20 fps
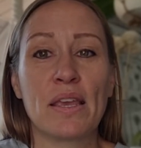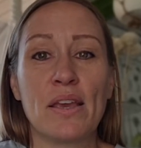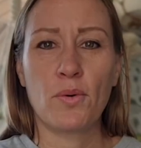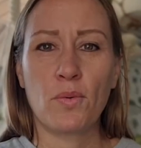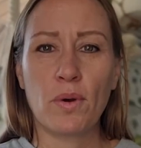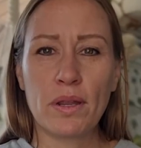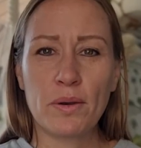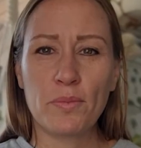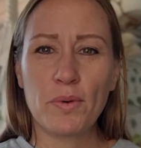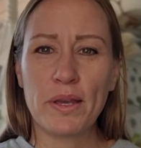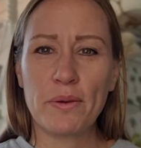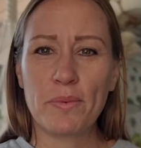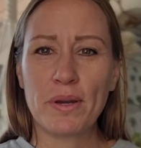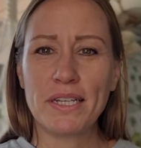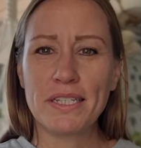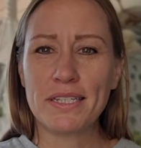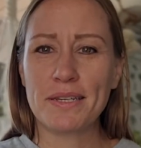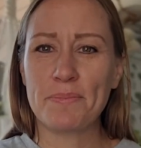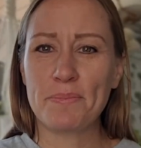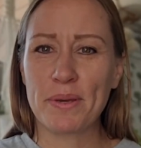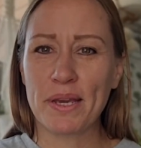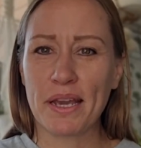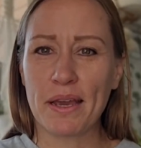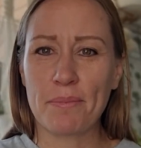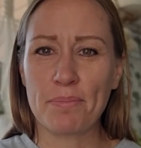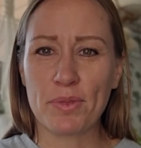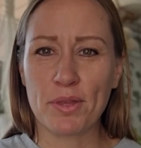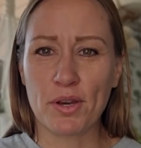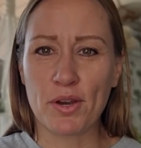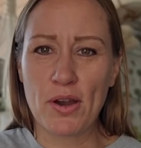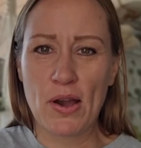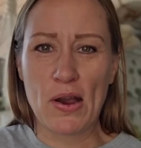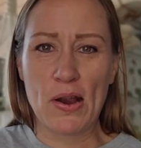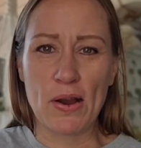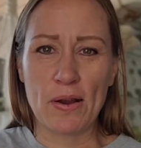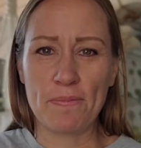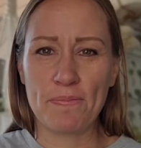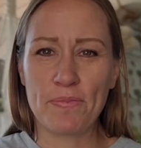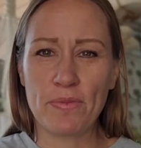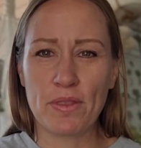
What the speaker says: When we went to pick up the car,